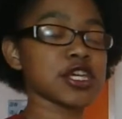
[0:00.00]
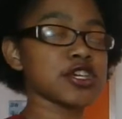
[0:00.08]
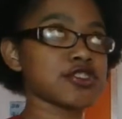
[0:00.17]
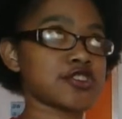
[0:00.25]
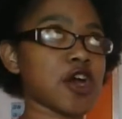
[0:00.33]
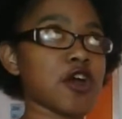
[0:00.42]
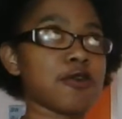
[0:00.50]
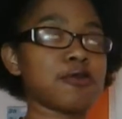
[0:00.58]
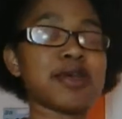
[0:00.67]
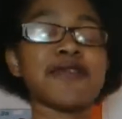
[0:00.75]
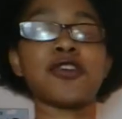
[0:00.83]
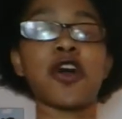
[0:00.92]
So
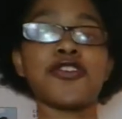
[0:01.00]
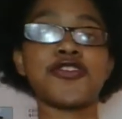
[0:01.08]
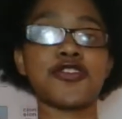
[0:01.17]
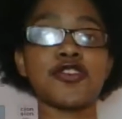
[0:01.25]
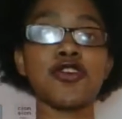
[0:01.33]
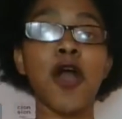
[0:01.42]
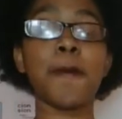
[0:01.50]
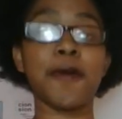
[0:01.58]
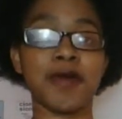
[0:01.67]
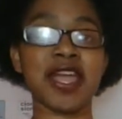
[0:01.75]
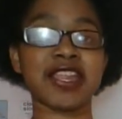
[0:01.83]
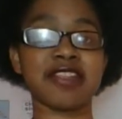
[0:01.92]
we've got two
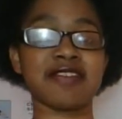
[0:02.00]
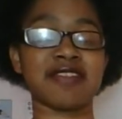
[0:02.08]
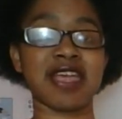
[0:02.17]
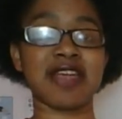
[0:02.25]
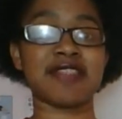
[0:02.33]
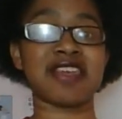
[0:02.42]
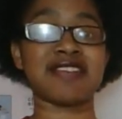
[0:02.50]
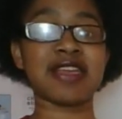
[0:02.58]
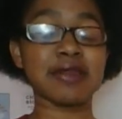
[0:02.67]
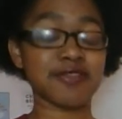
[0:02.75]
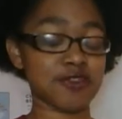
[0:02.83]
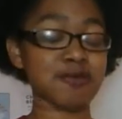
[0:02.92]
operations there. There's
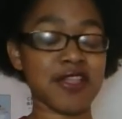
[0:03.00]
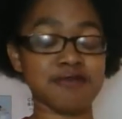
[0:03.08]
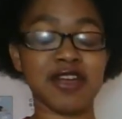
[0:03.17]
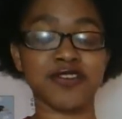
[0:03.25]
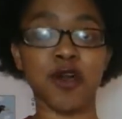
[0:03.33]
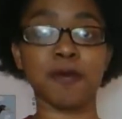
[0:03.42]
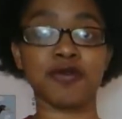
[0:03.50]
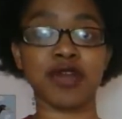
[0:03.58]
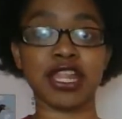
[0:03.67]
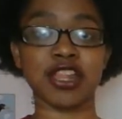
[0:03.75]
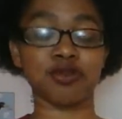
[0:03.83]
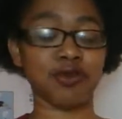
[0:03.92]
two mathematical
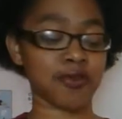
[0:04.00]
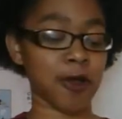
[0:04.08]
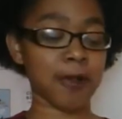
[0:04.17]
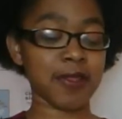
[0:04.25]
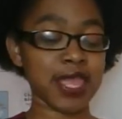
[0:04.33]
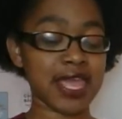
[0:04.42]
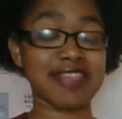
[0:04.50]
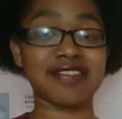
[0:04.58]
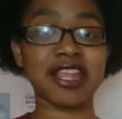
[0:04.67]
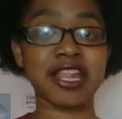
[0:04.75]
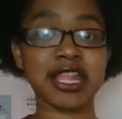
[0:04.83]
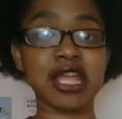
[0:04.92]
operations. We've got
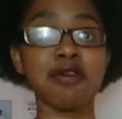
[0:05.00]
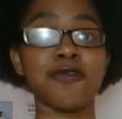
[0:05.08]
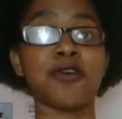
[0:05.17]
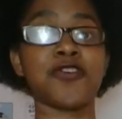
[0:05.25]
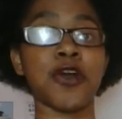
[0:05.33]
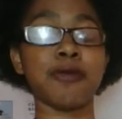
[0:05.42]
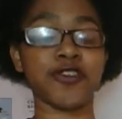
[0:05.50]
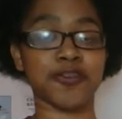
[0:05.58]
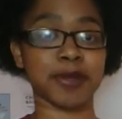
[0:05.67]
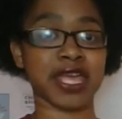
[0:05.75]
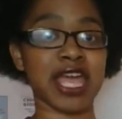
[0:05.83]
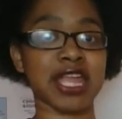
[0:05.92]
addition and we've also got
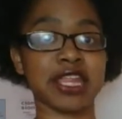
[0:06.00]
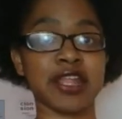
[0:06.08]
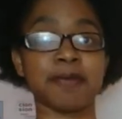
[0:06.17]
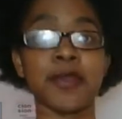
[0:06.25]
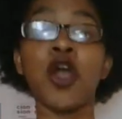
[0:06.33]
multiplication.